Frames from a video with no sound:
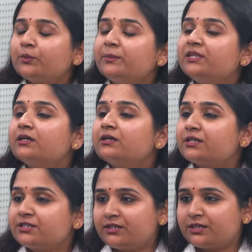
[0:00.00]
be the
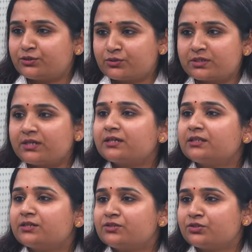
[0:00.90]
criteria to select
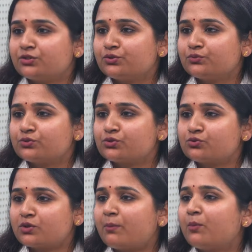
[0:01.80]
the institutes to
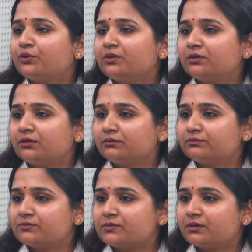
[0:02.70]
come on the
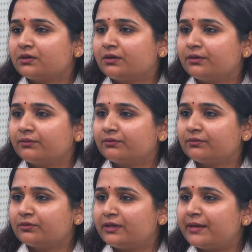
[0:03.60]

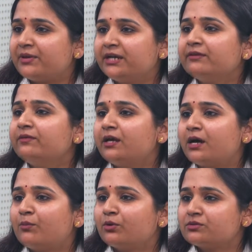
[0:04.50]
collaboratively
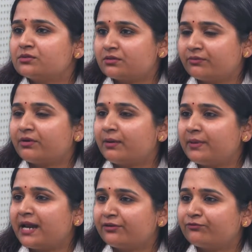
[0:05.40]
come on a
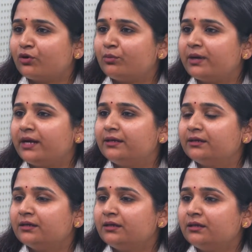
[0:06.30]
platform and
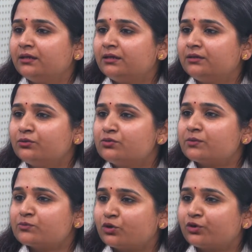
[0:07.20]
do
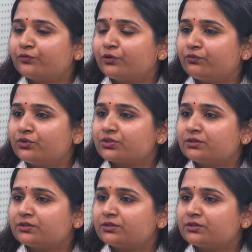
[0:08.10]
some sort of innovation?